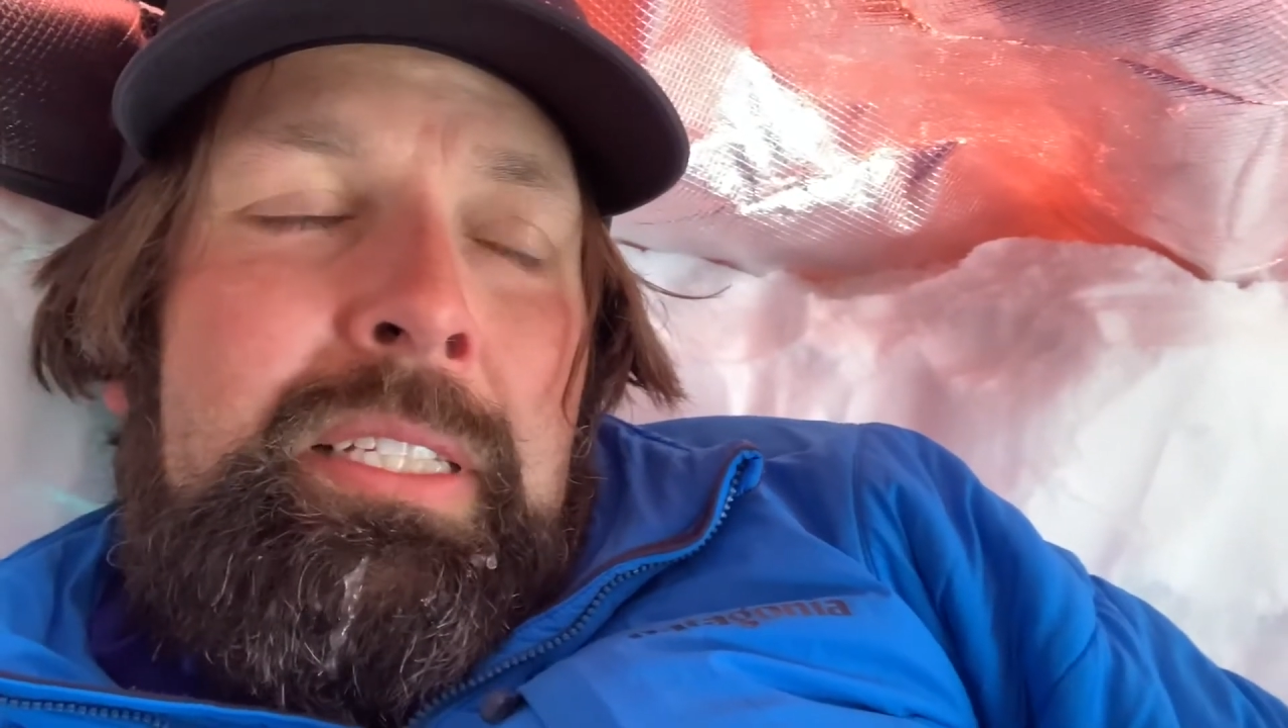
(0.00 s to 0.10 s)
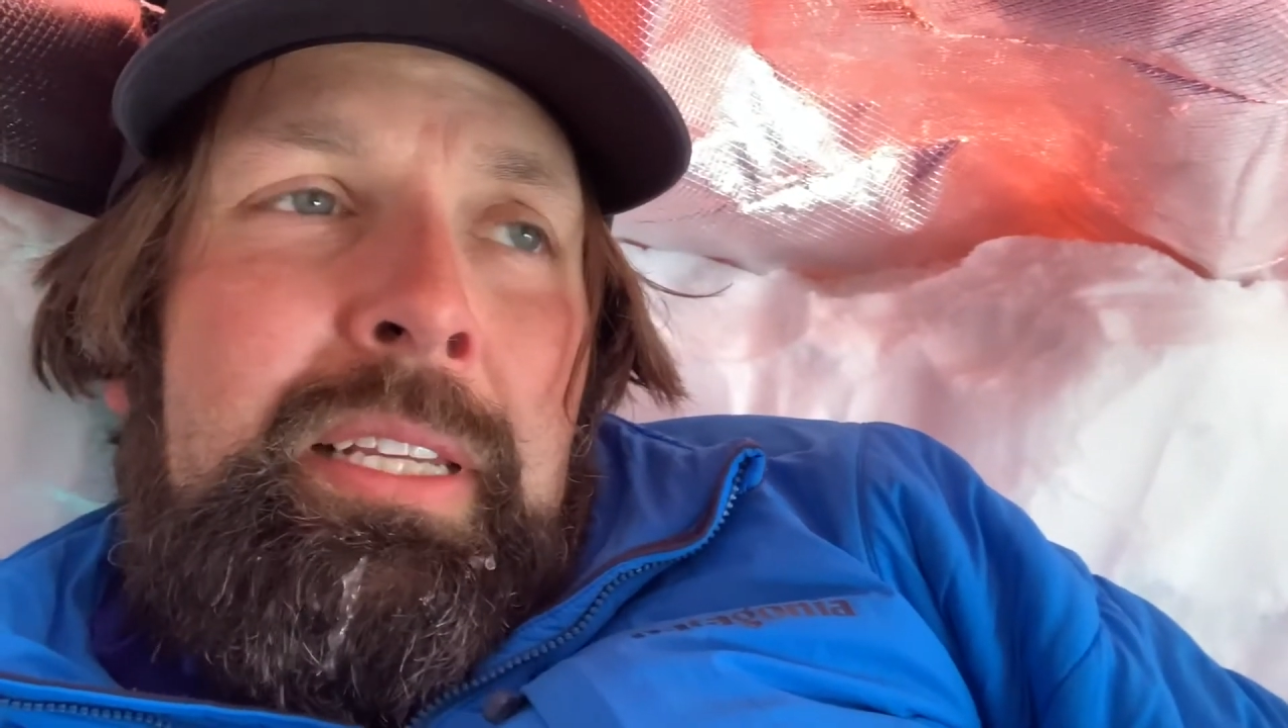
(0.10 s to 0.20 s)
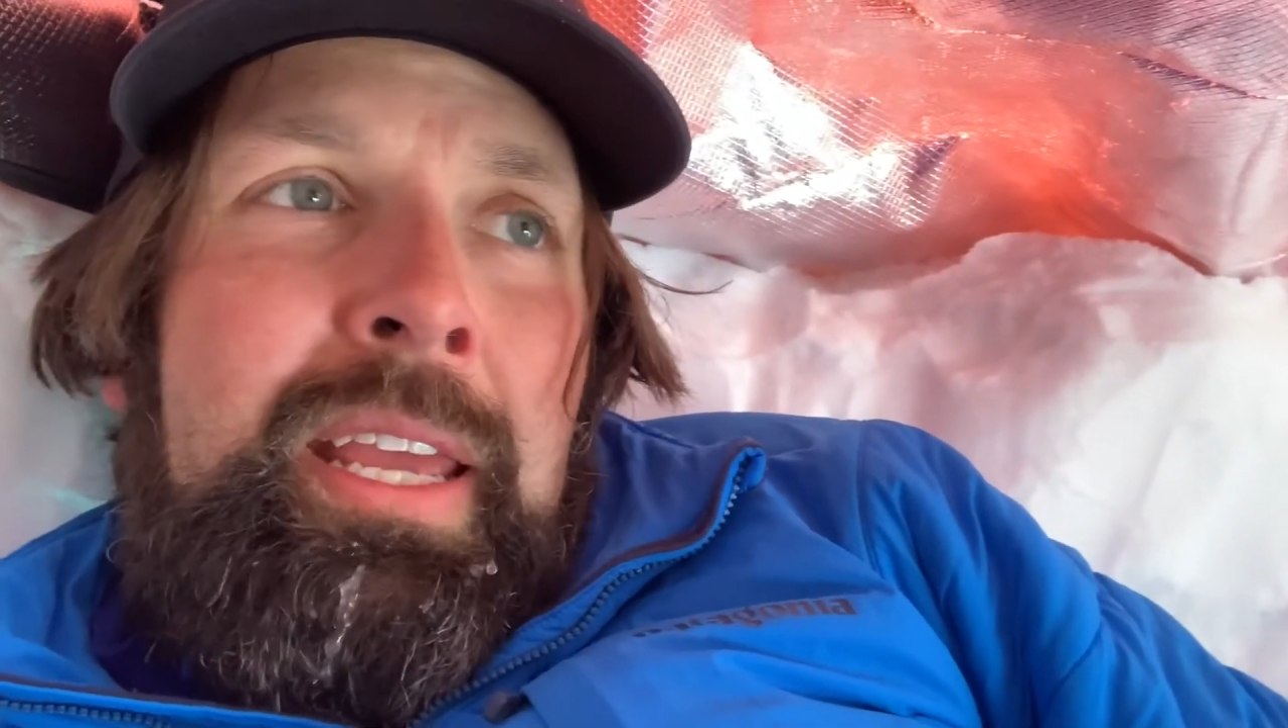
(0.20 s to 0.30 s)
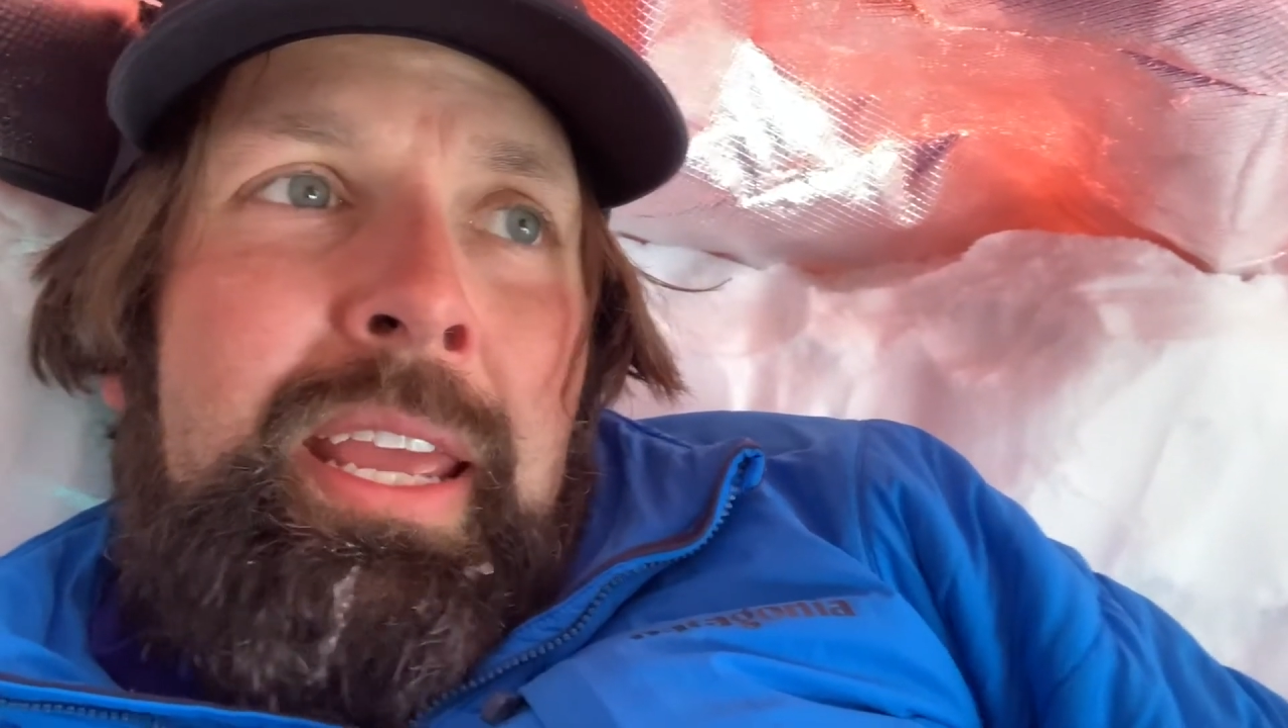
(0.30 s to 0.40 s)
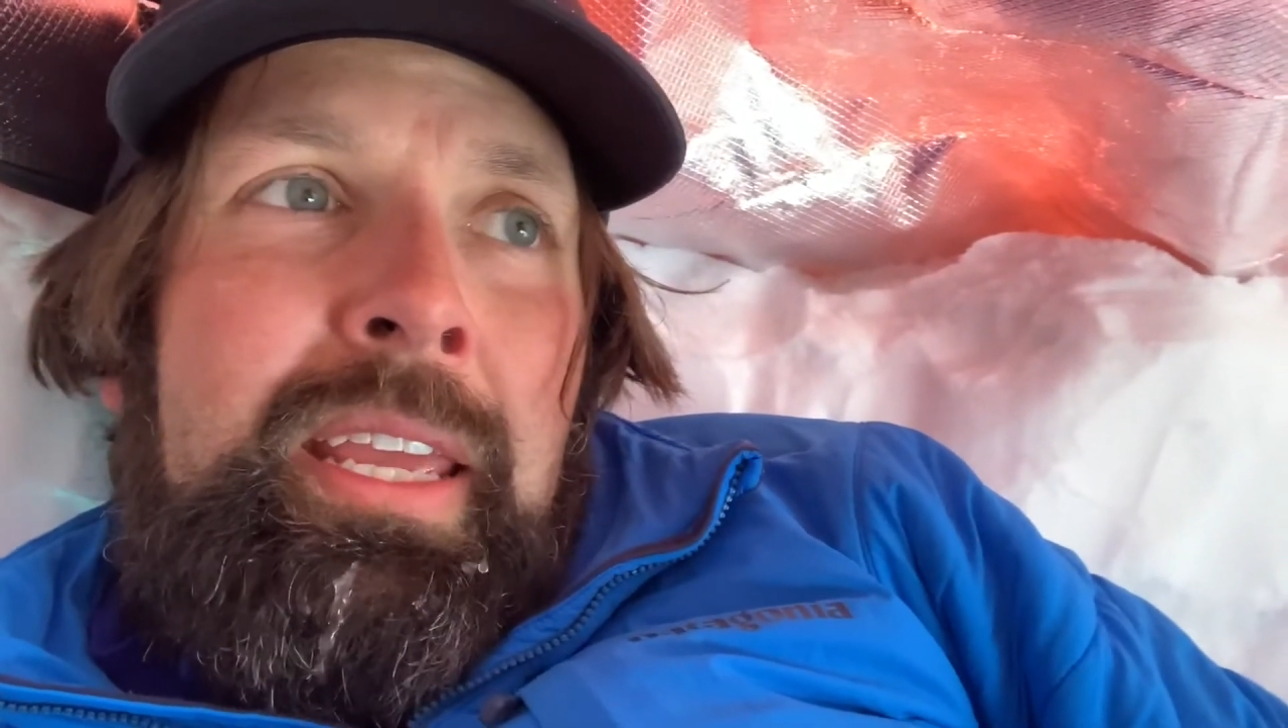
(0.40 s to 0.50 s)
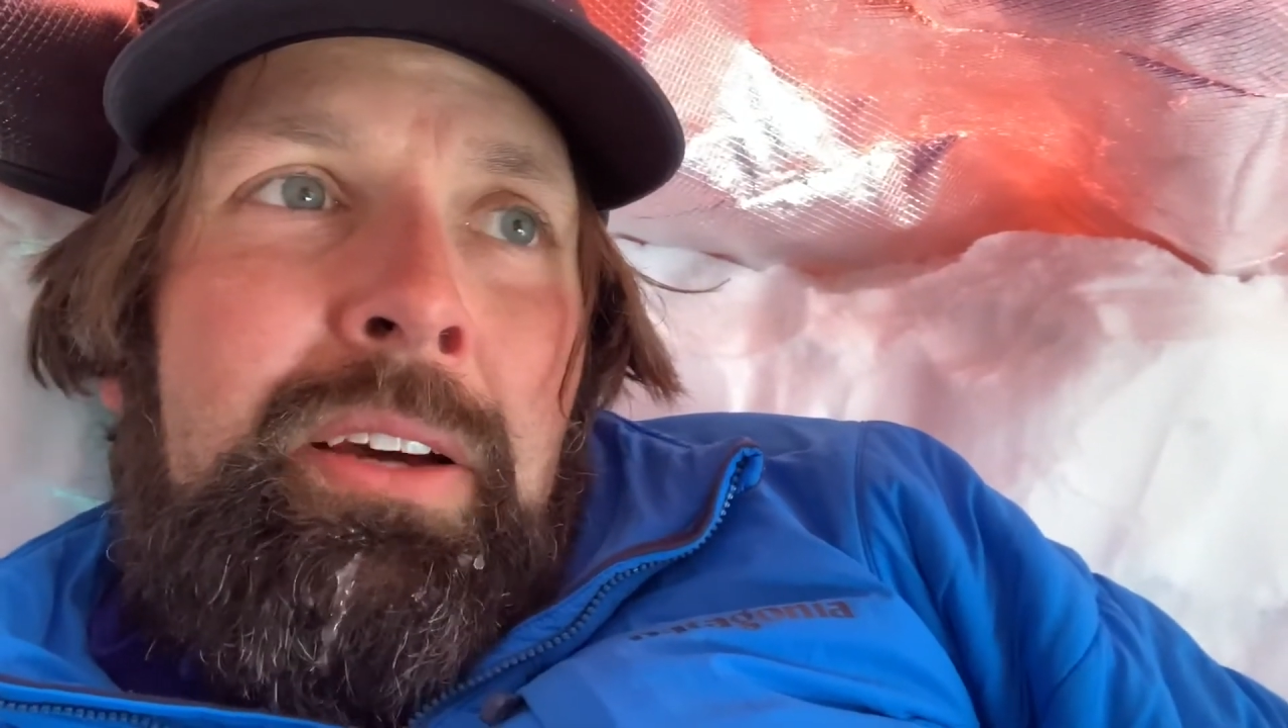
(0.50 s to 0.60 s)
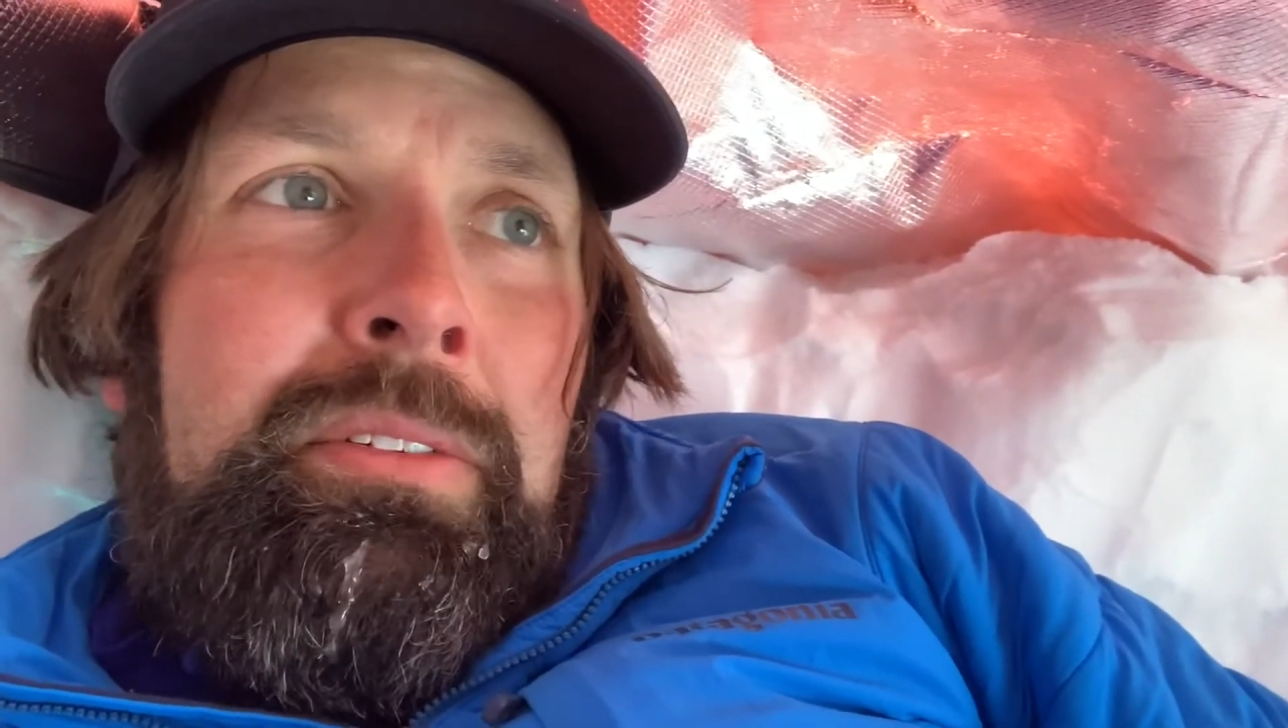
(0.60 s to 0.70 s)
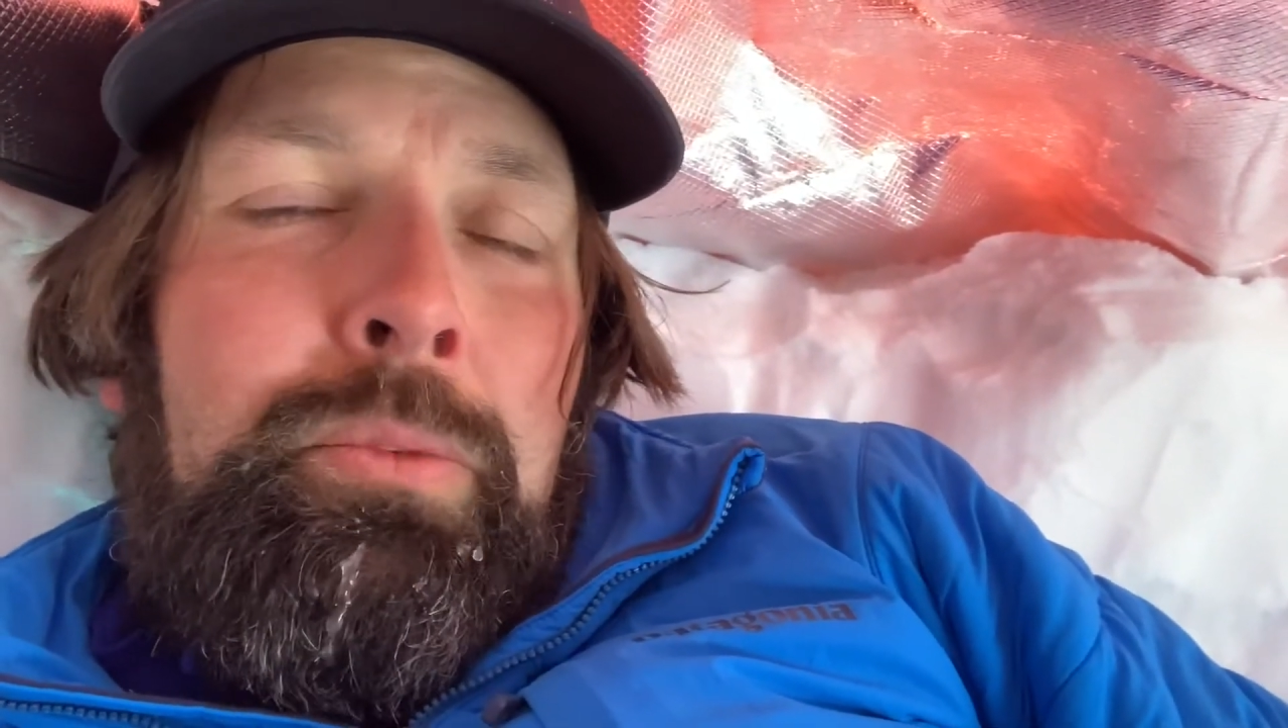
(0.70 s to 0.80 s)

to hang out,